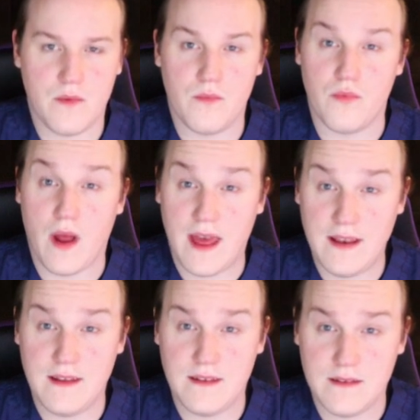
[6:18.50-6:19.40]

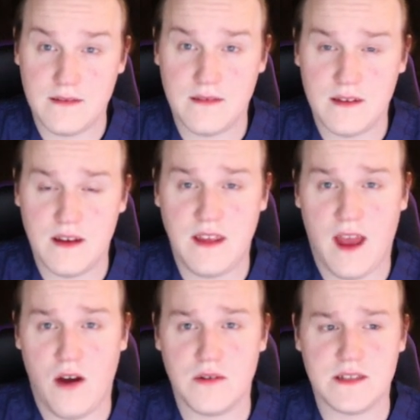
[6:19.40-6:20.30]
Red
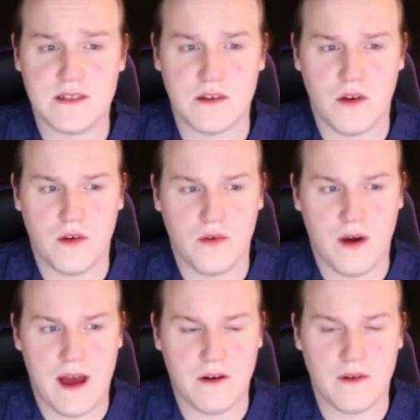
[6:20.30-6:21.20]
account, so
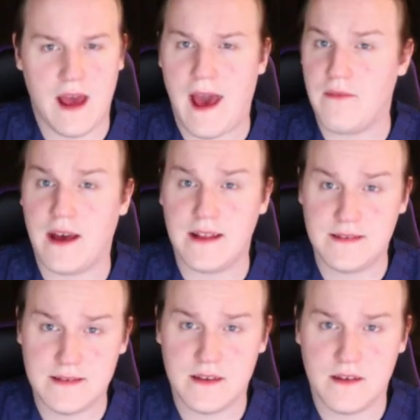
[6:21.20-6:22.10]
I don't have
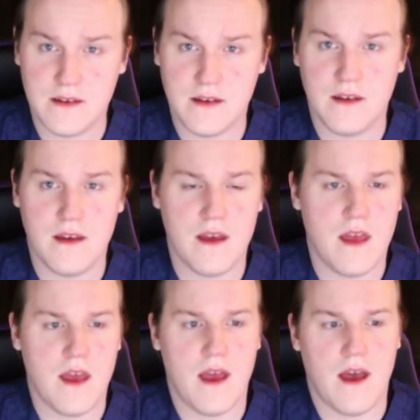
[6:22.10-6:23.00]
ads.
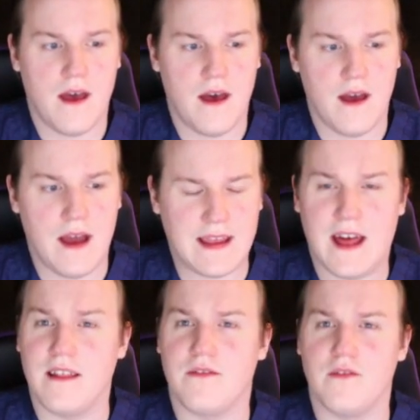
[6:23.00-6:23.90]
I
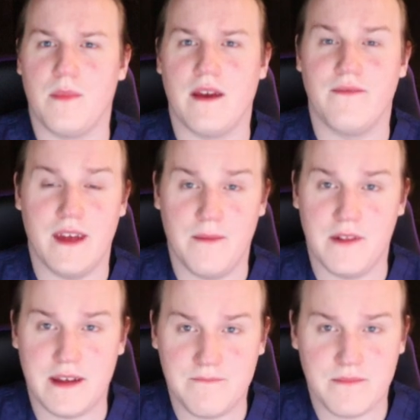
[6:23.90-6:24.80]
got it through my
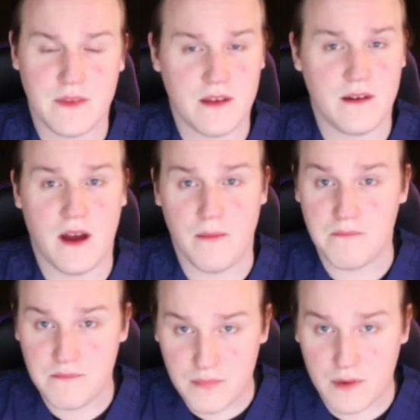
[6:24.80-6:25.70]
family.
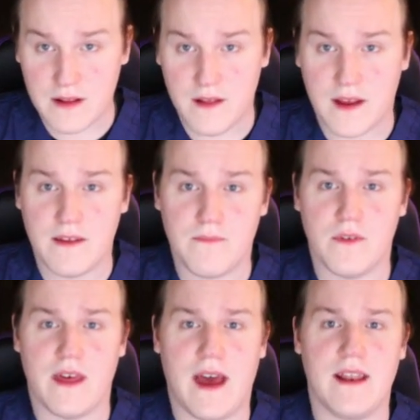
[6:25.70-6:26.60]
I'm pretty lucky
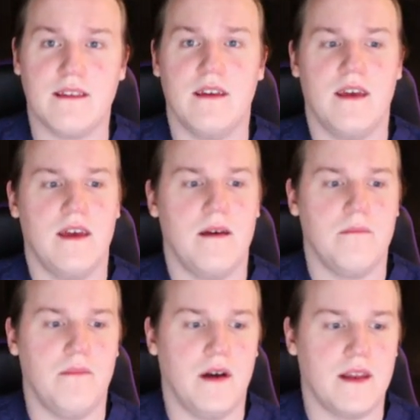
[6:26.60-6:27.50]
for that.
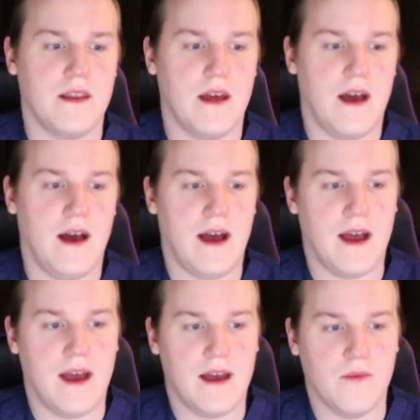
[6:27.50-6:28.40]
But
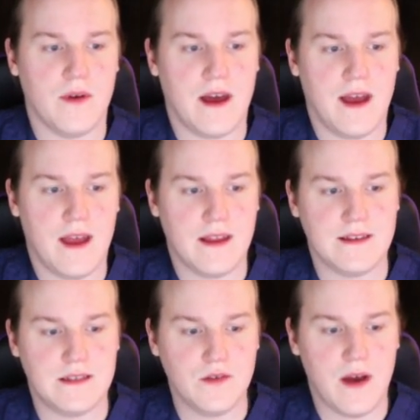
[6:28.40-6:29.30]
when I
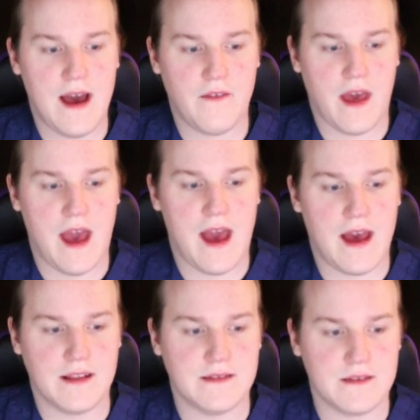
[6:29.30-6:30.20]
do have
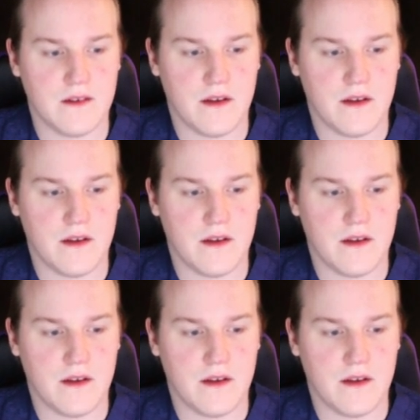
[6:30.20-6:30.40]
ads,